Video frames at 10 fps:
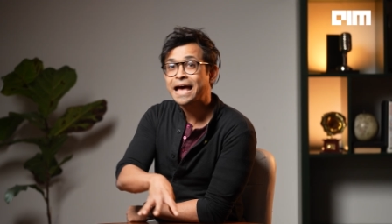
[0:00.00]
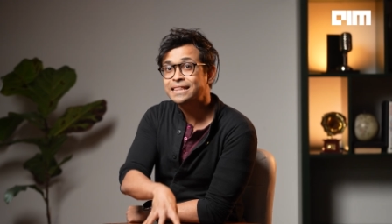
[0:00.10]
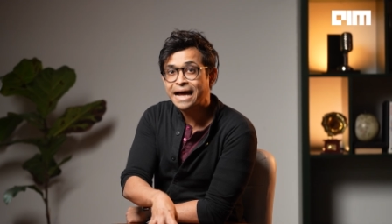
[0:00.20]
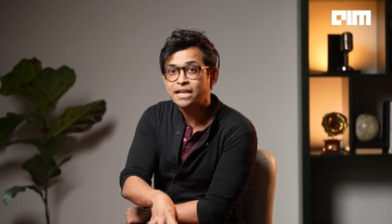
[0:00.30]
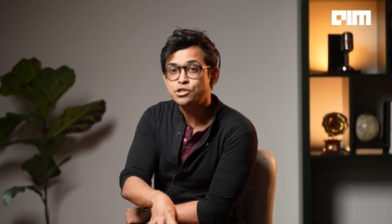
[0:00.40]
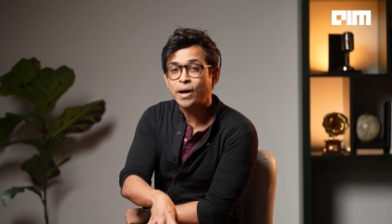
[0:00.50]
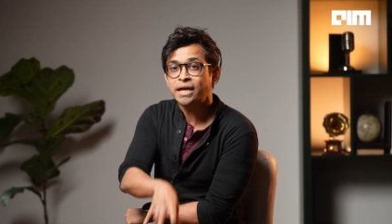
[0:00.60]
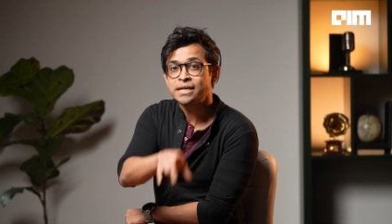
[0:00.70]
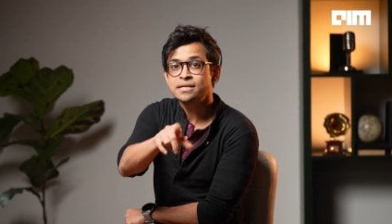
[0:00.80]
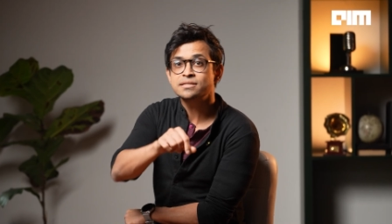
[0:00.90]
And that is
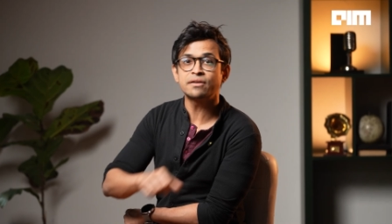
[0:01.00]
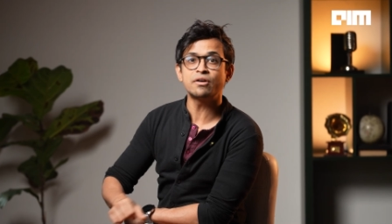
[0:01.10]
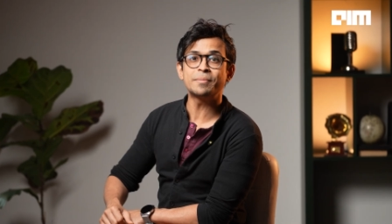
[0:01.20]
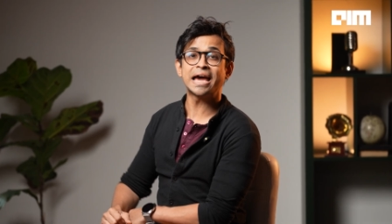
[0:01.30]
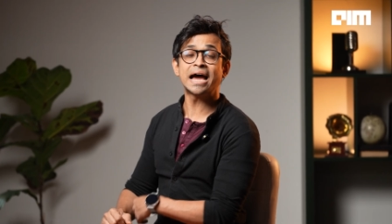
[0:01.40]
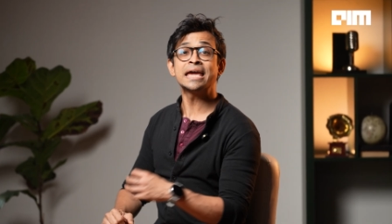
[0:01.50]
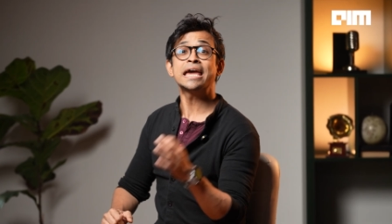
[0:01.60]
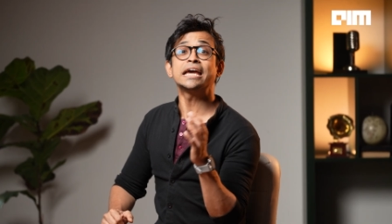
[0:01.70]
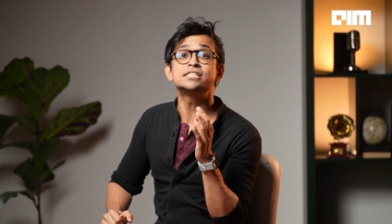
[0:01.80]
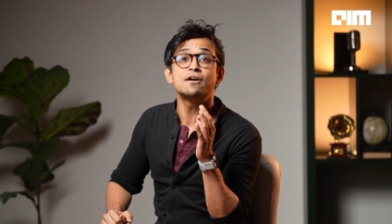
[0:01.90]
why Sarvam AI
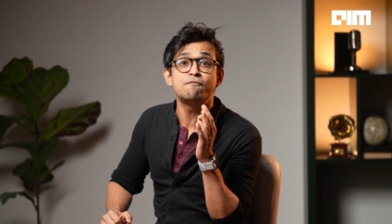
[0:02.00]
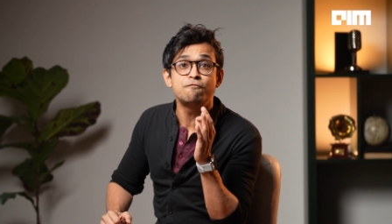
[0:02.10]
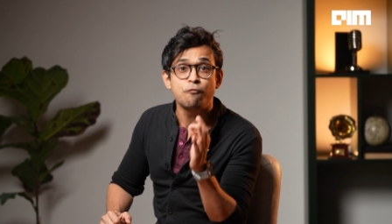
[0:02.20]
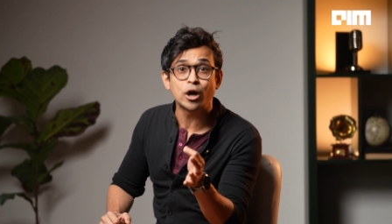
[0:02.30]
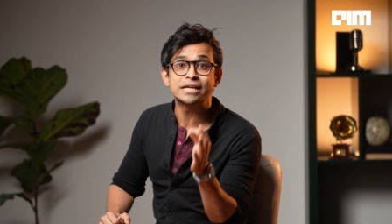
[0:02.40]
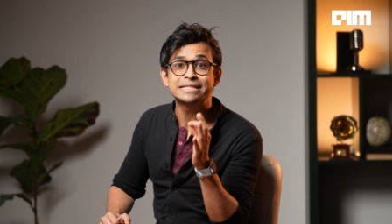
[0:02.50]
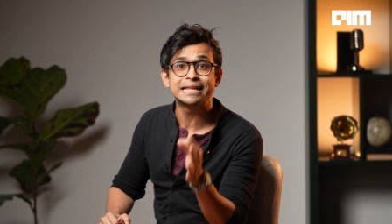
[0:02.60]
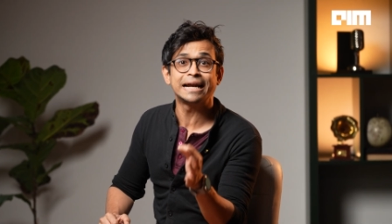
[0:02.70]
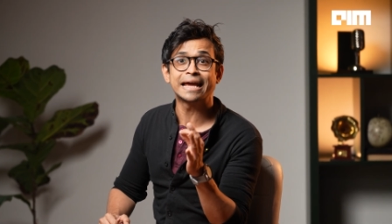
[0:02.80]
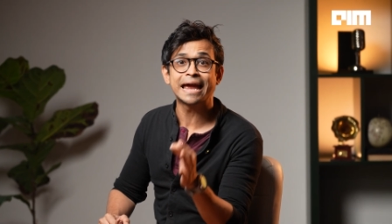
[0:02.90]
is a voice
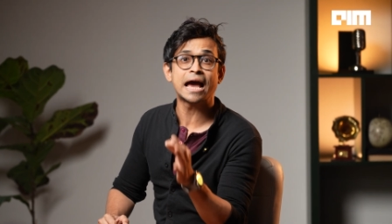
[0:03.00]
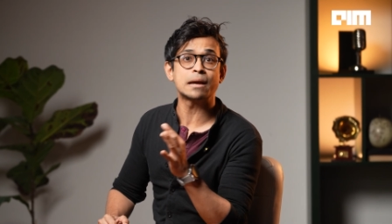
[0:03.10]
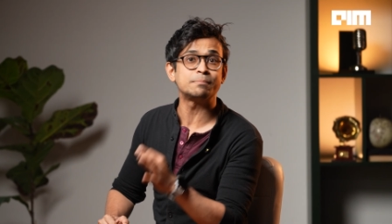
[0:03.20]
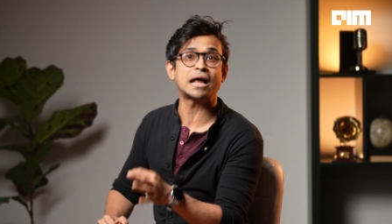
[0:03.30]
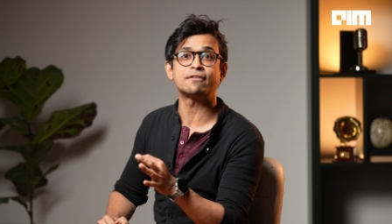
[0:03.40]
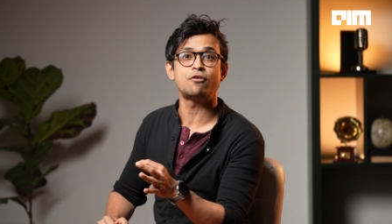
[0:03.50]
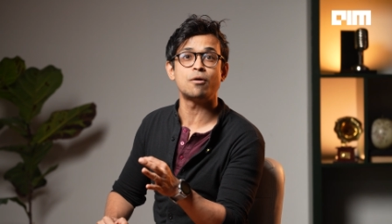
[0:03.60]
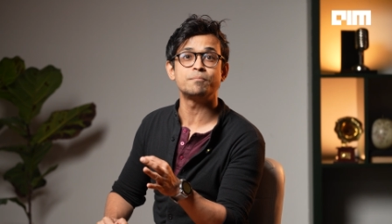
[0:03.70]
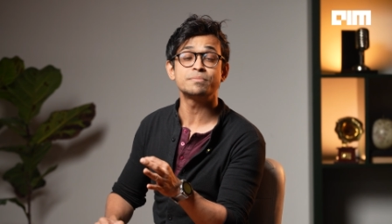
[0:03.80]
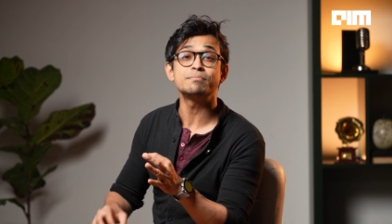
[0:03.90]
led AI
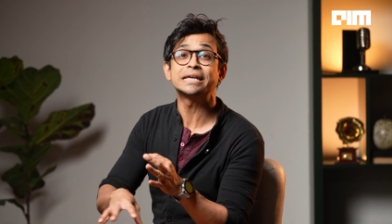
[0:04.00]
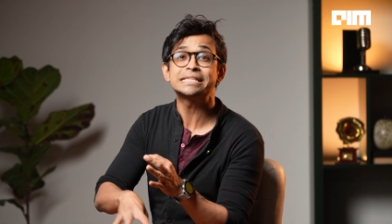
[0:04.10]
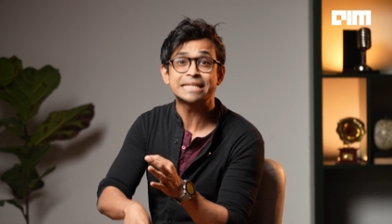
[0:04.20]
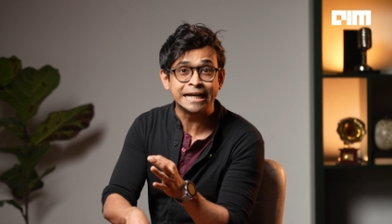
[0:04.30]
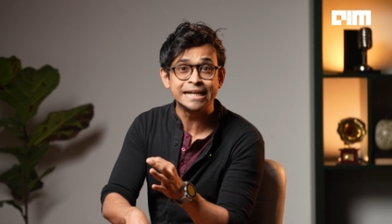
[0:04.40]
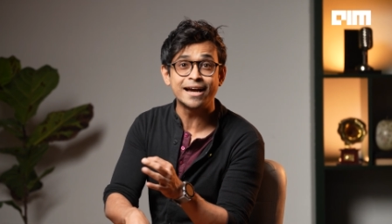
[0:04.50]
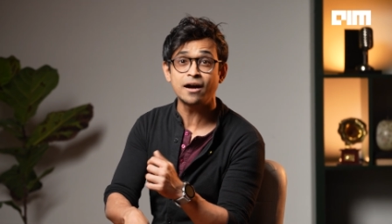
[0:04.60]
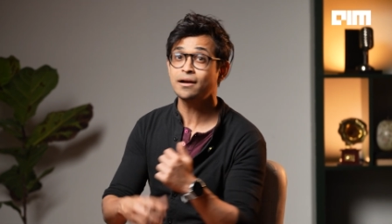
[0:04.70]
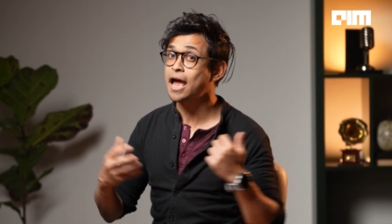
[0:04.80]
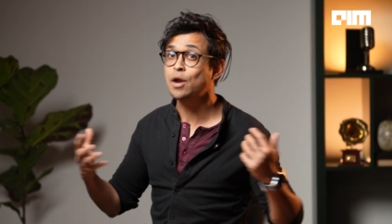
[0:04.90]
platform because
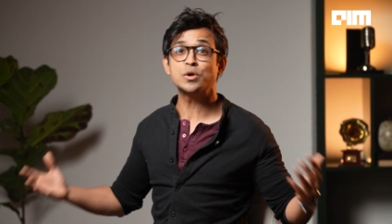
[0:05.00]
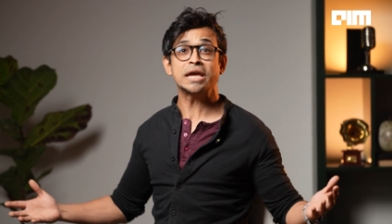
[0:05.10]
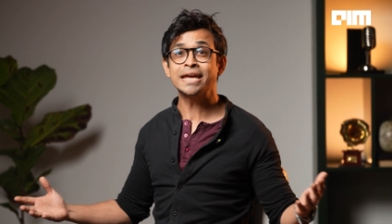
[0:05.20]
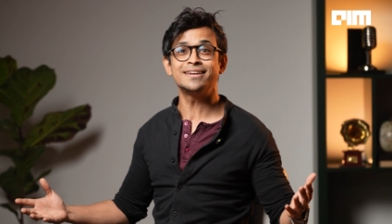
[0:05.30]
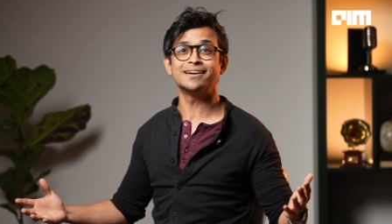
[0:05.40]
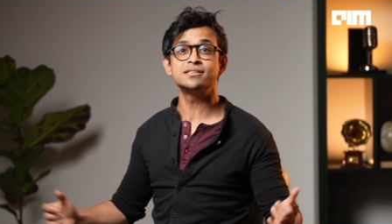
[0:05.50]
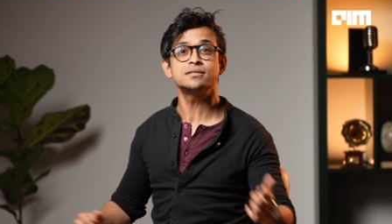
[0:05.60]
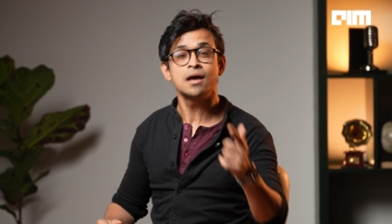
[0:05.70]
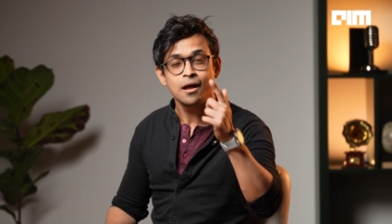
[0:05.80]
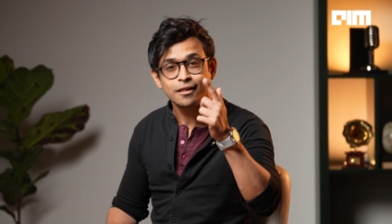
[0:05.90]
India and we
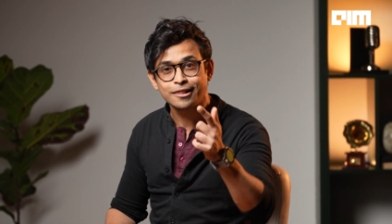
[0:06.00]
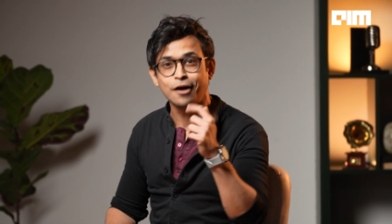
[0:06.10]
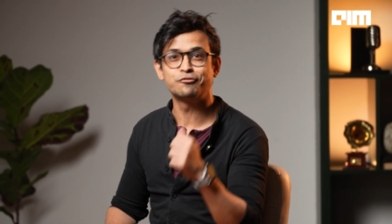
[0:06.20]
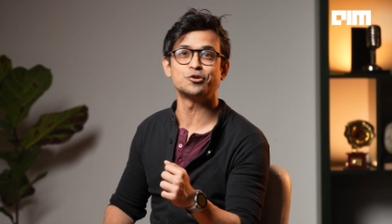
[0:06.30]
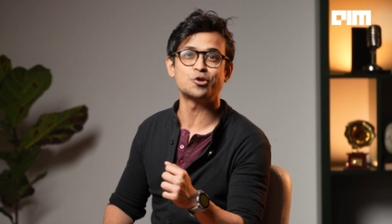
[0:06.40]
Indians love to